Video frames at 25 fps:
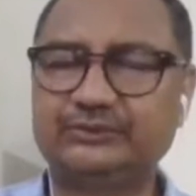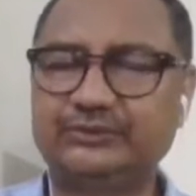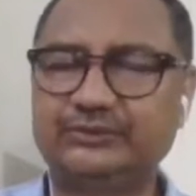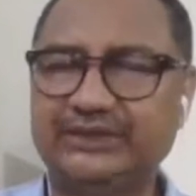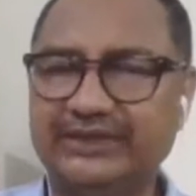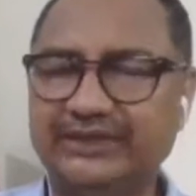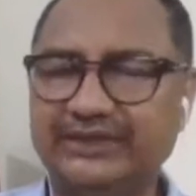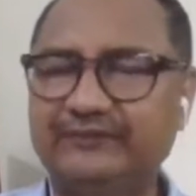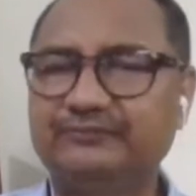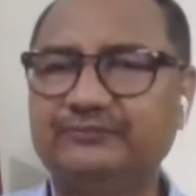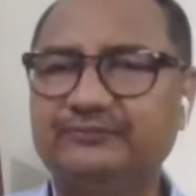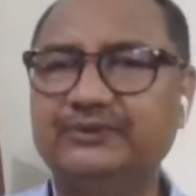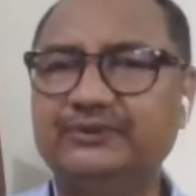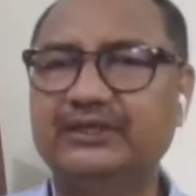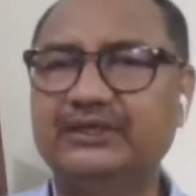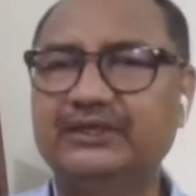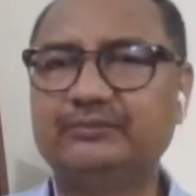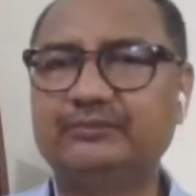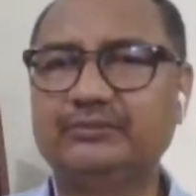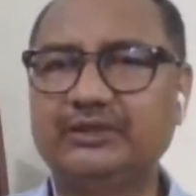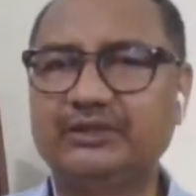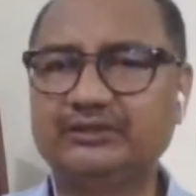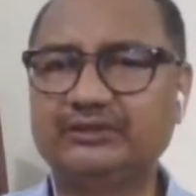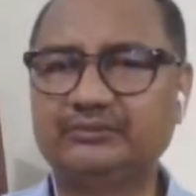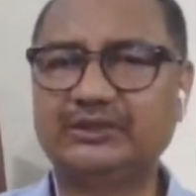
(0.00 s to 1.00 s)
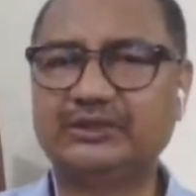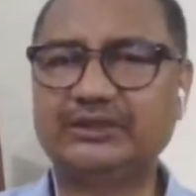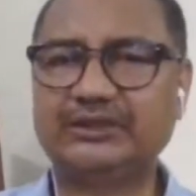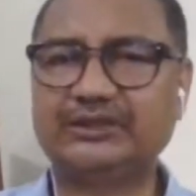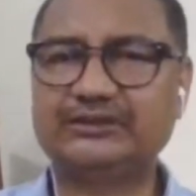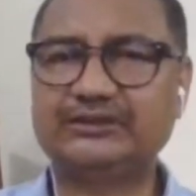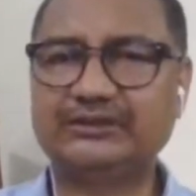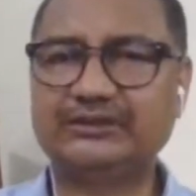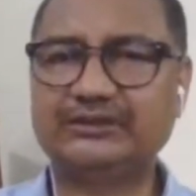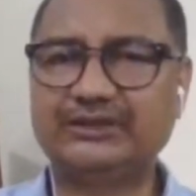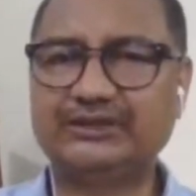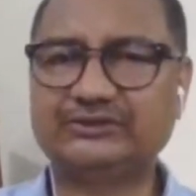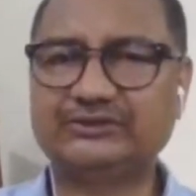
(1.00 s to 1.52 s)
that we have, and Mahatma
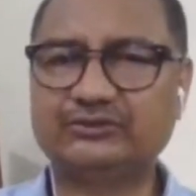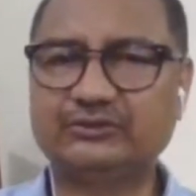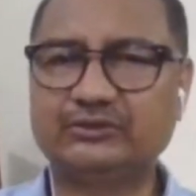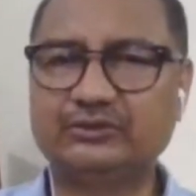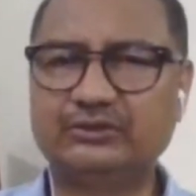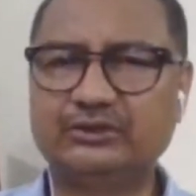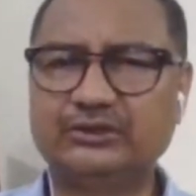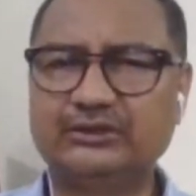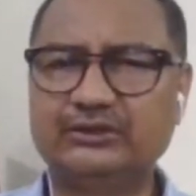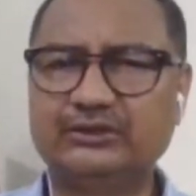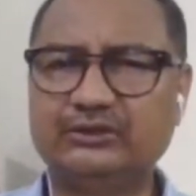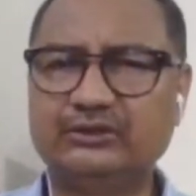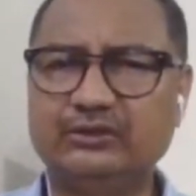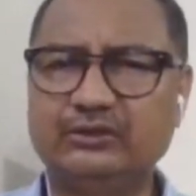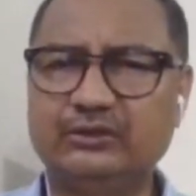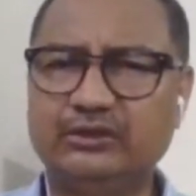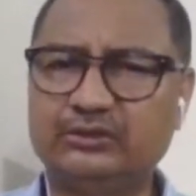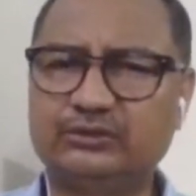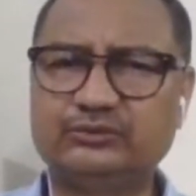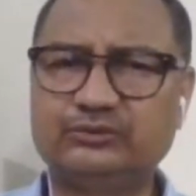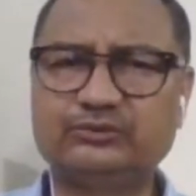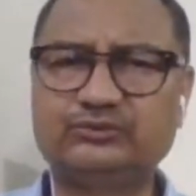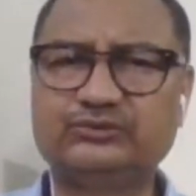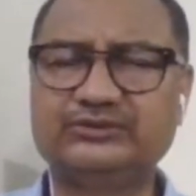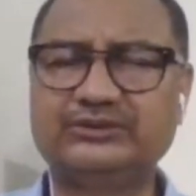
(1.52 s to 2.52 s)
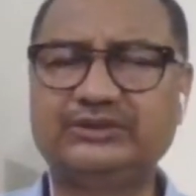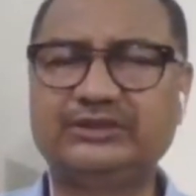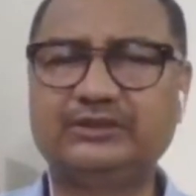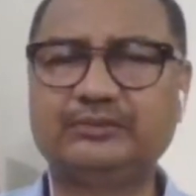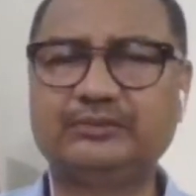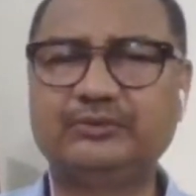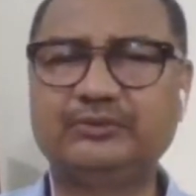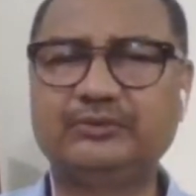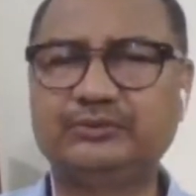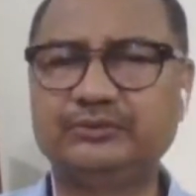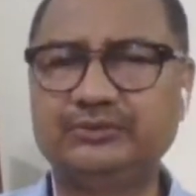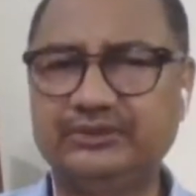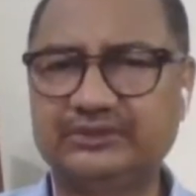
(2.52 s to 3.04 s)
Gandhi has got a lot to say
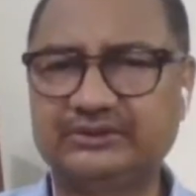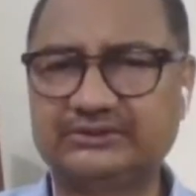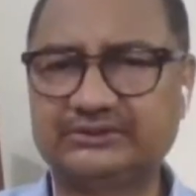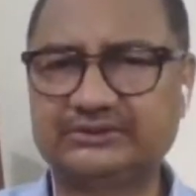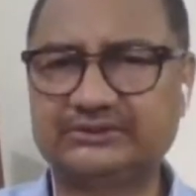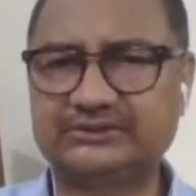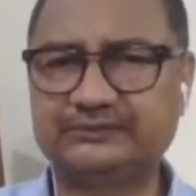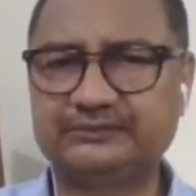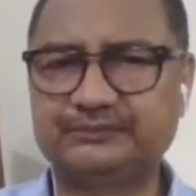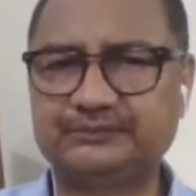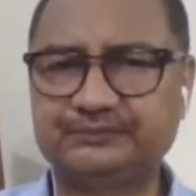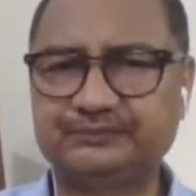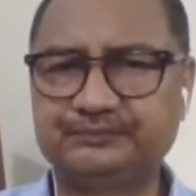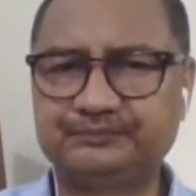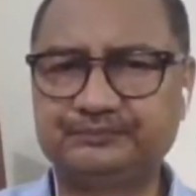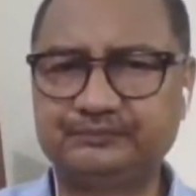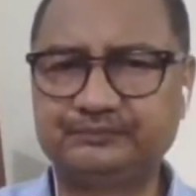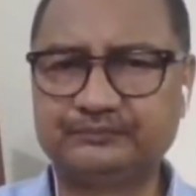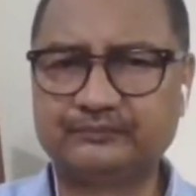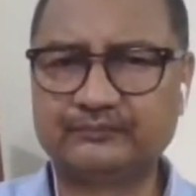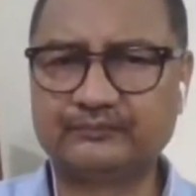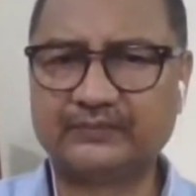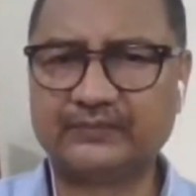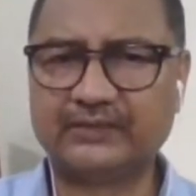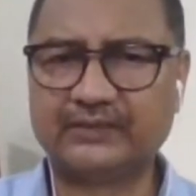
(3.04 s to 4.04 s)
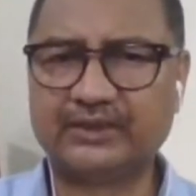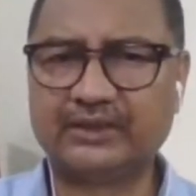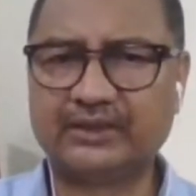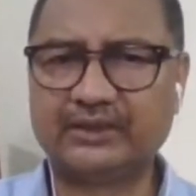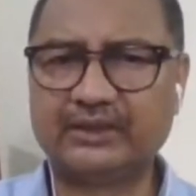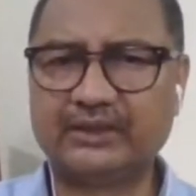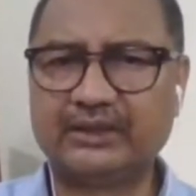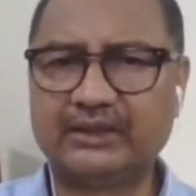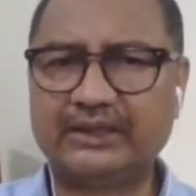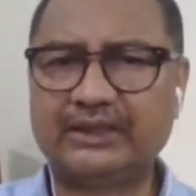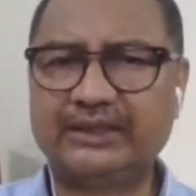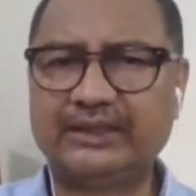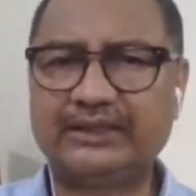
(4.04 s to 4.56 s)
about this.
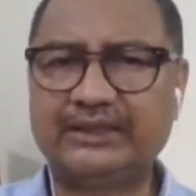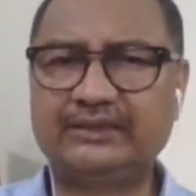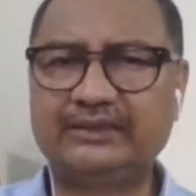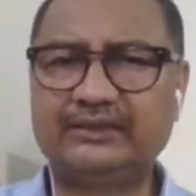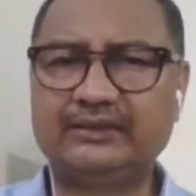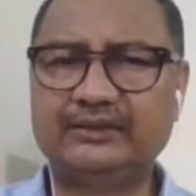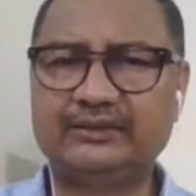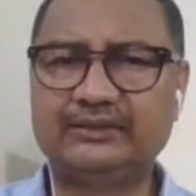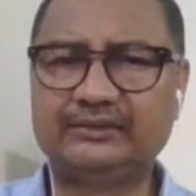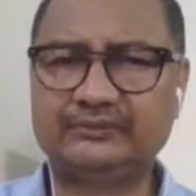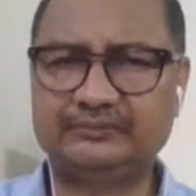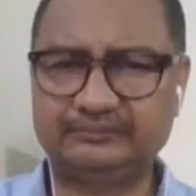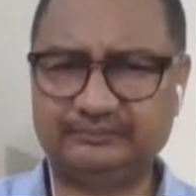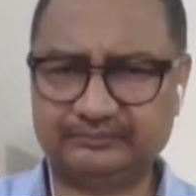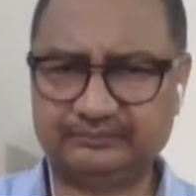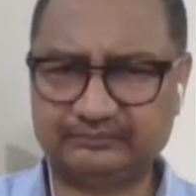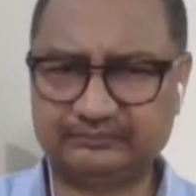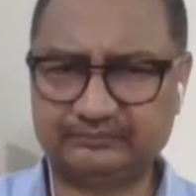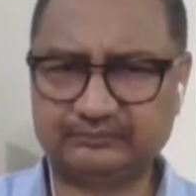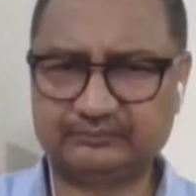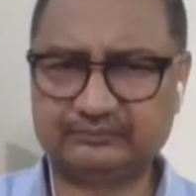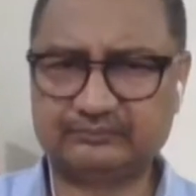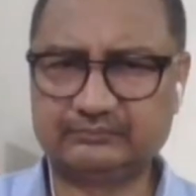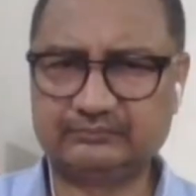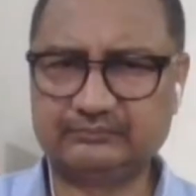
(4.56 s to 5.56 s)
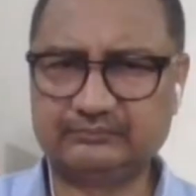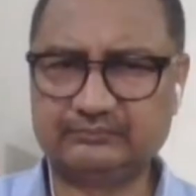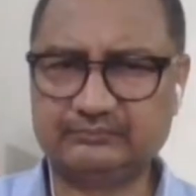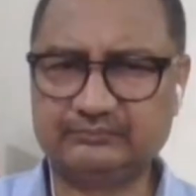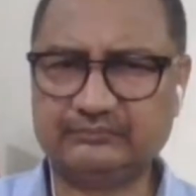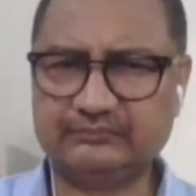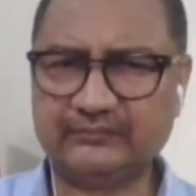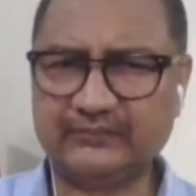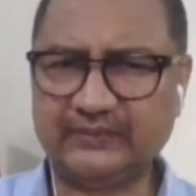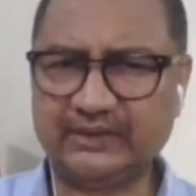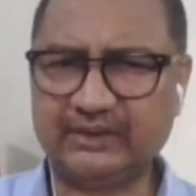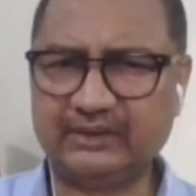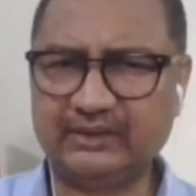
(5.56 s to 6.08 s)
And uh,
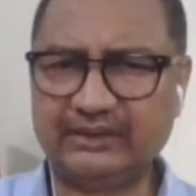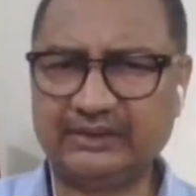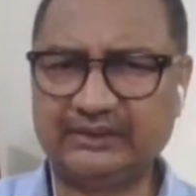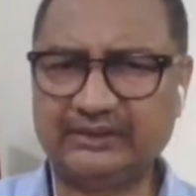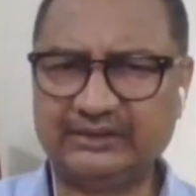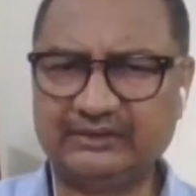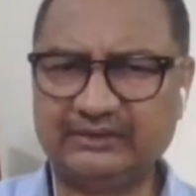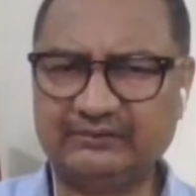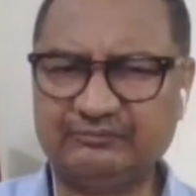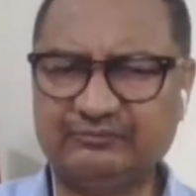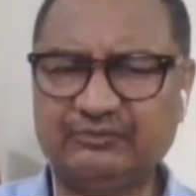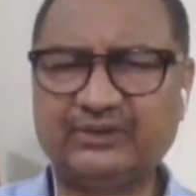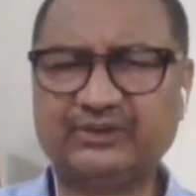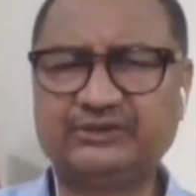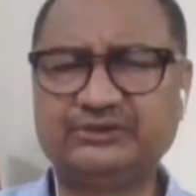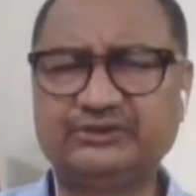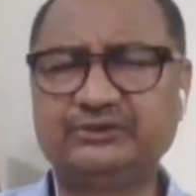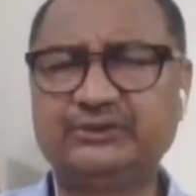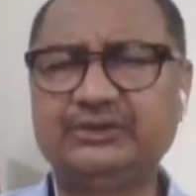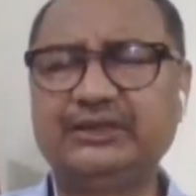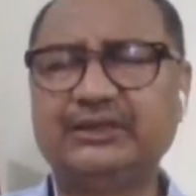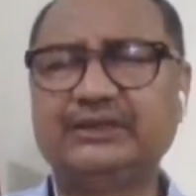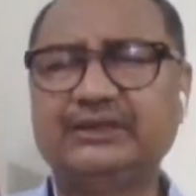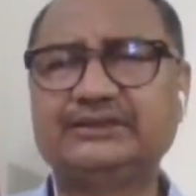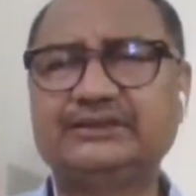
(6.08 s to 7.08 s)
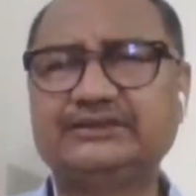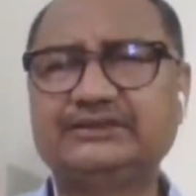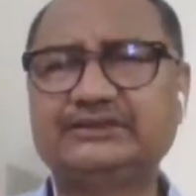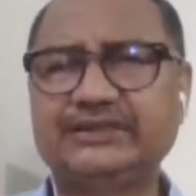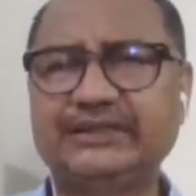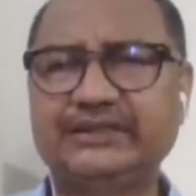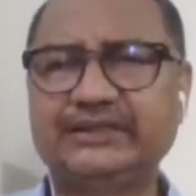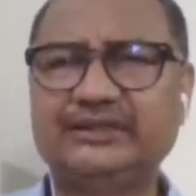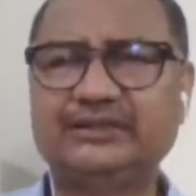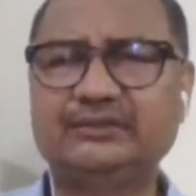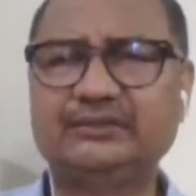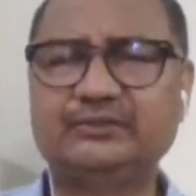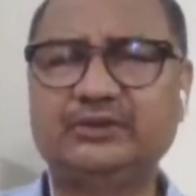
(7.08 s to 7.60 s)
and therefore, actually,
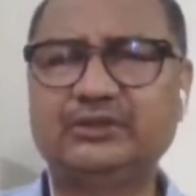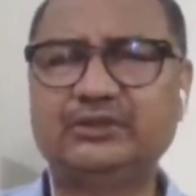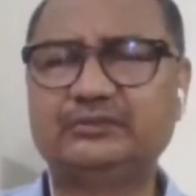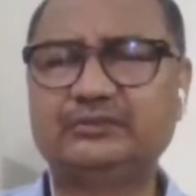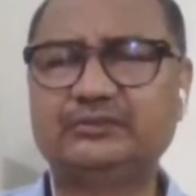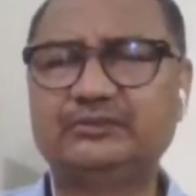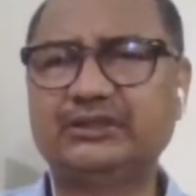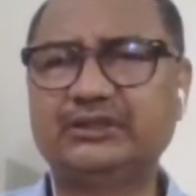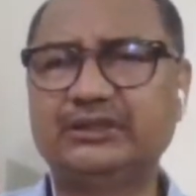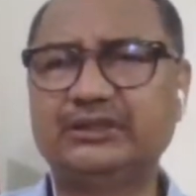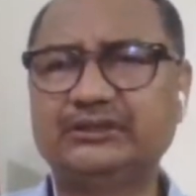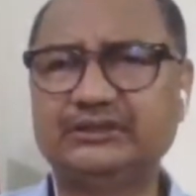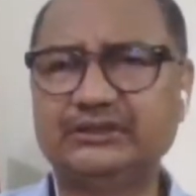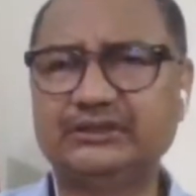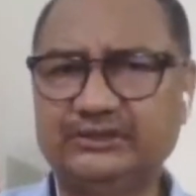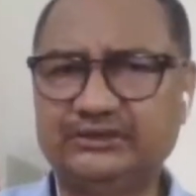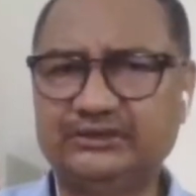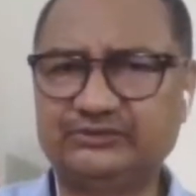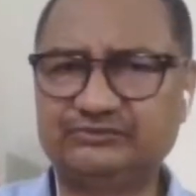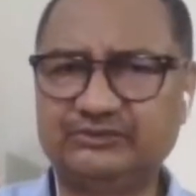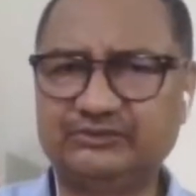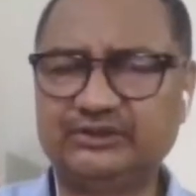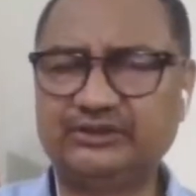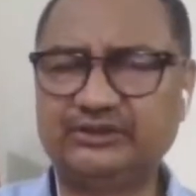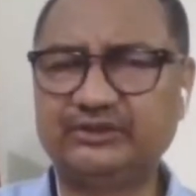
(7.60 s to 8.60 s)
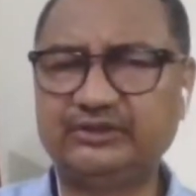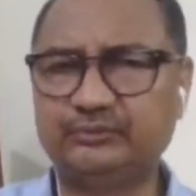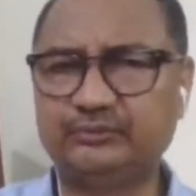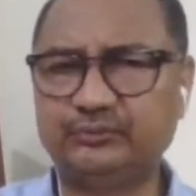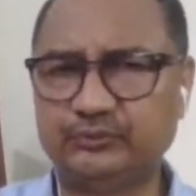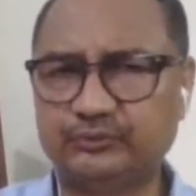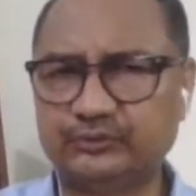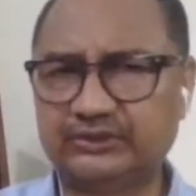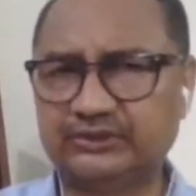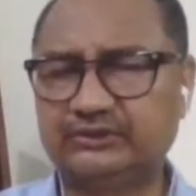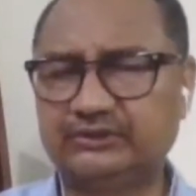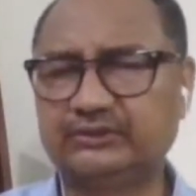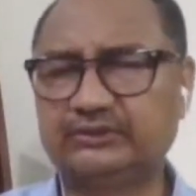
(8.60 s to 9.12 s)
understanding Mahatma Gandhi is very
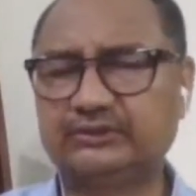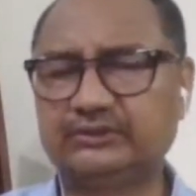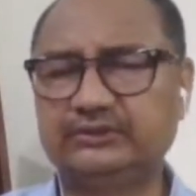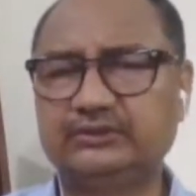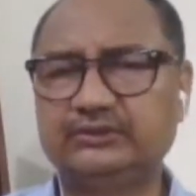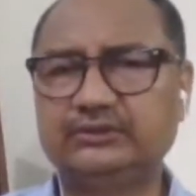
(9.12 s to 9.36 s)
important